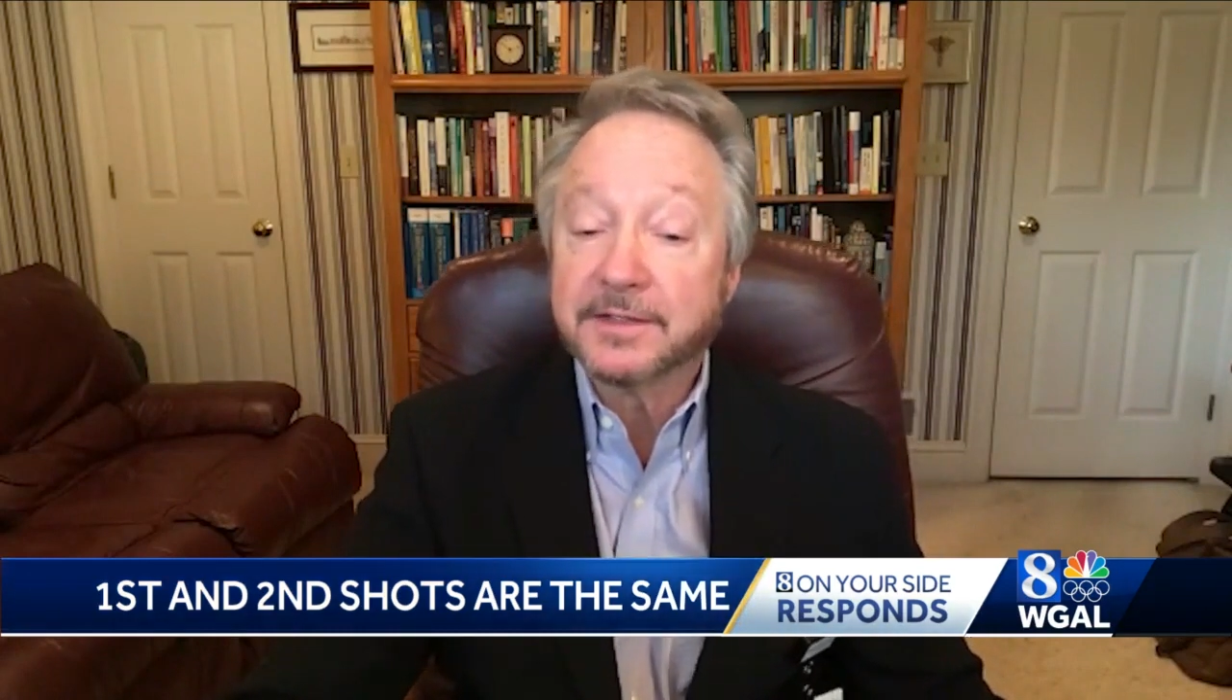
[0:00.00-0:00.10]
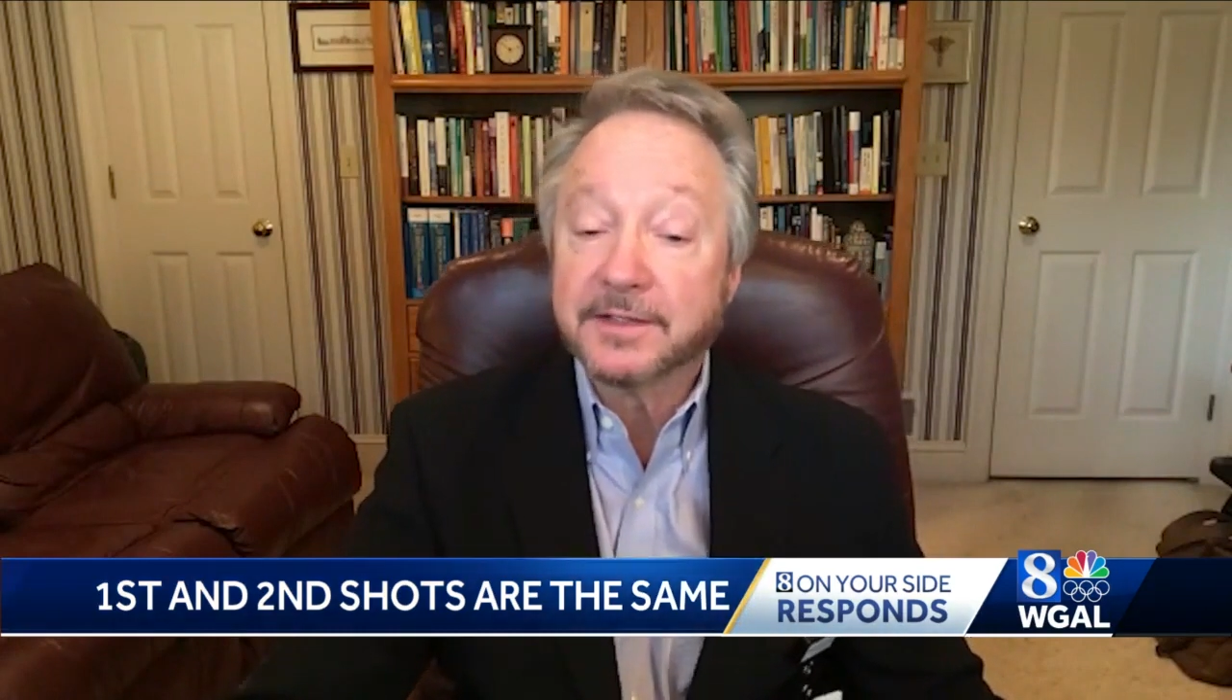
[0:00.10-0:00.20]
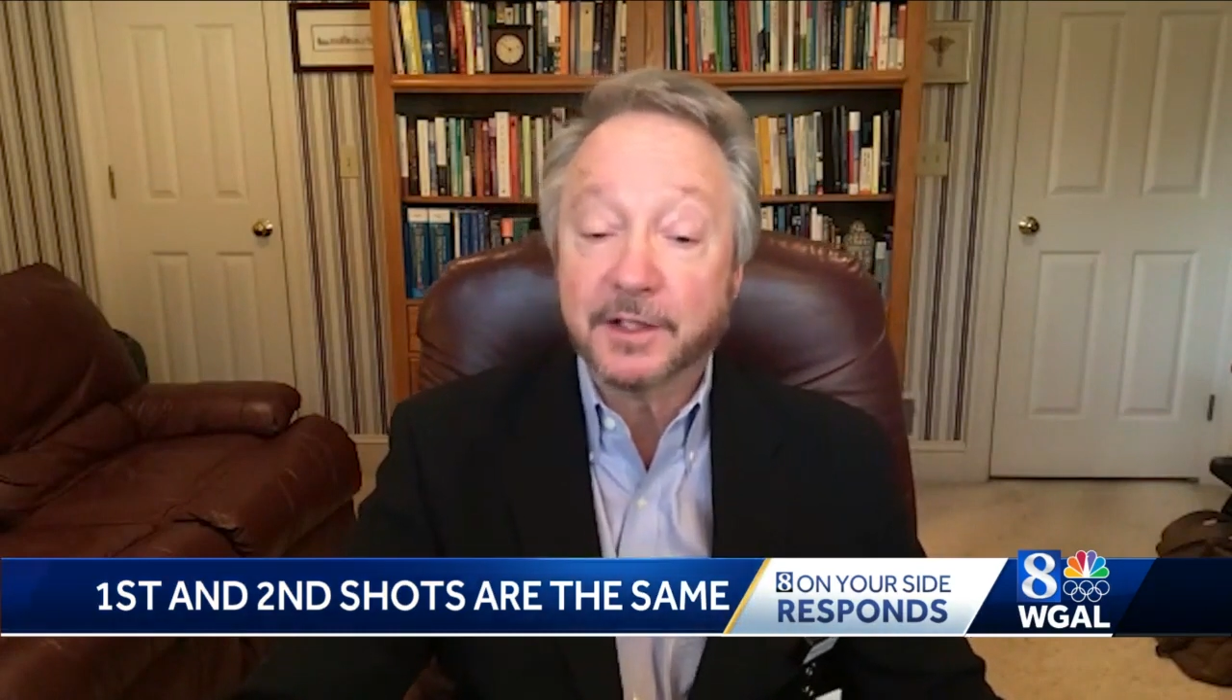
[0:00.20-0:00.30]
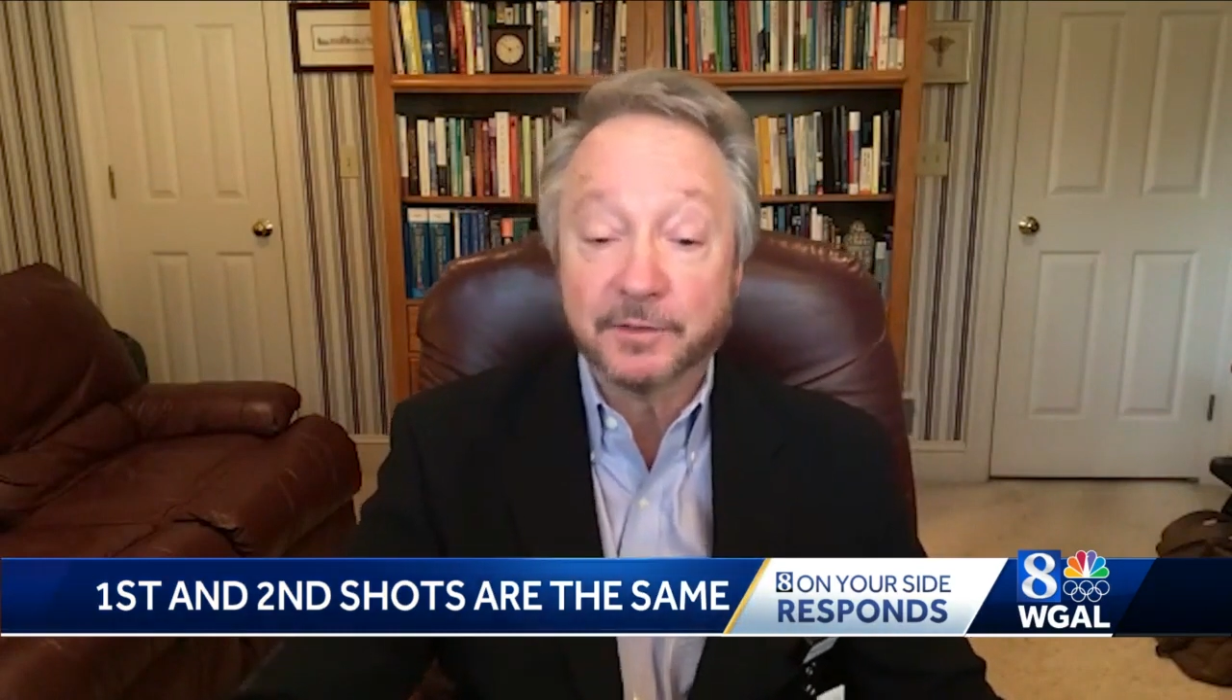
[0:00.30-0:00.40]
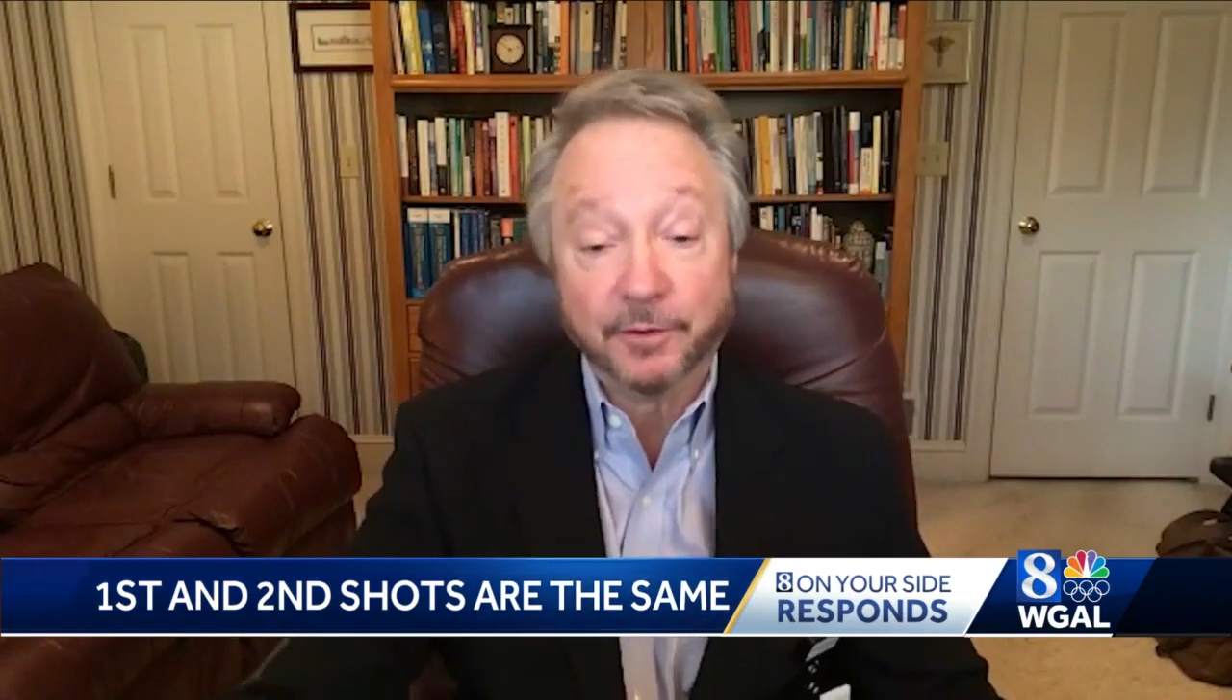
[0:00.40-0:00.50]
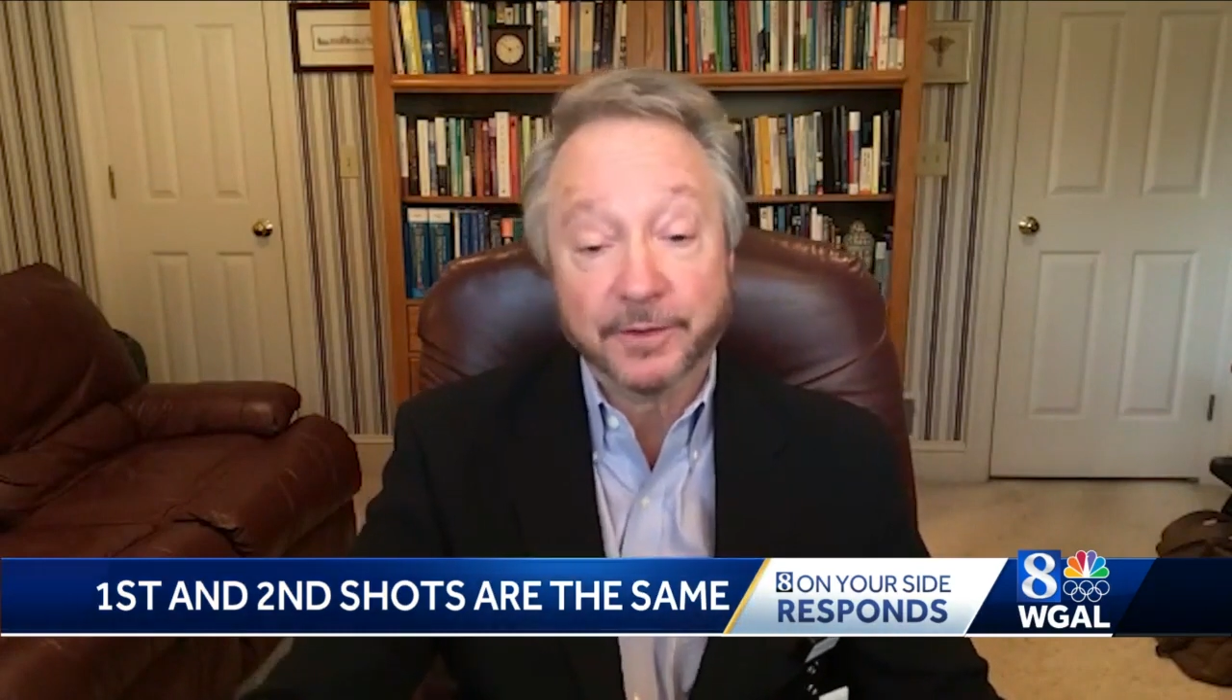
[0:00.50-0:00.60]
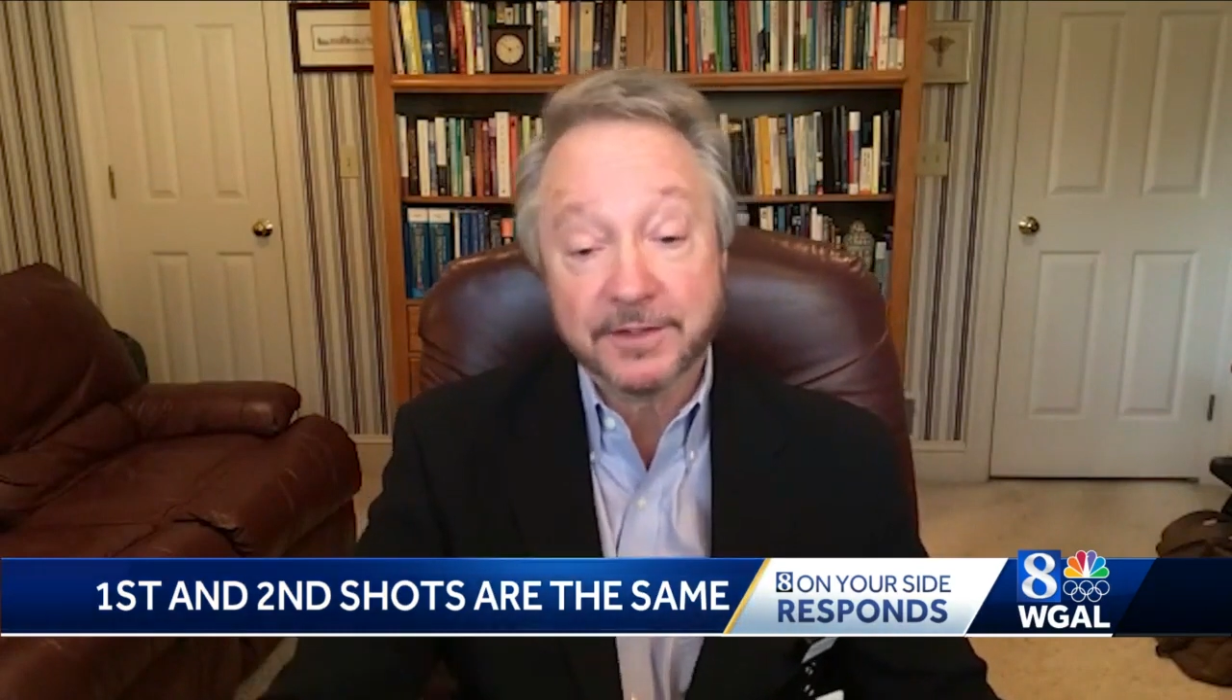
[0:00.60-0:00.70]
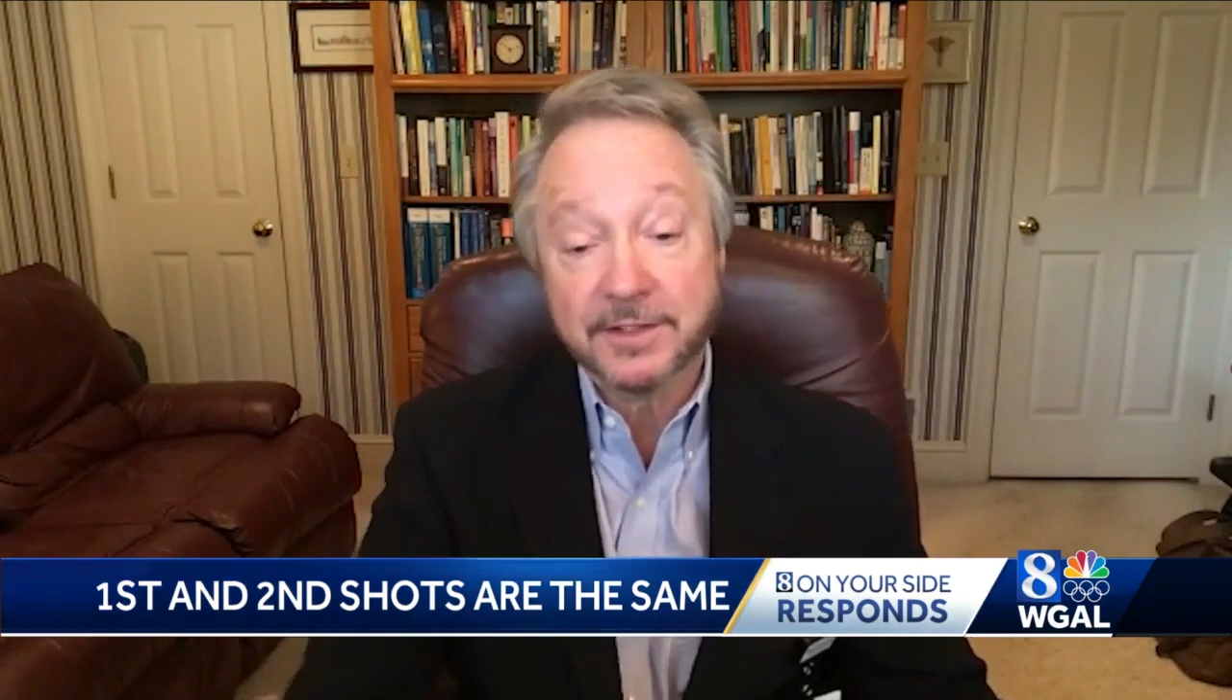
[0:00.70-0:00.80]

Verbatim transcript: you've already seen the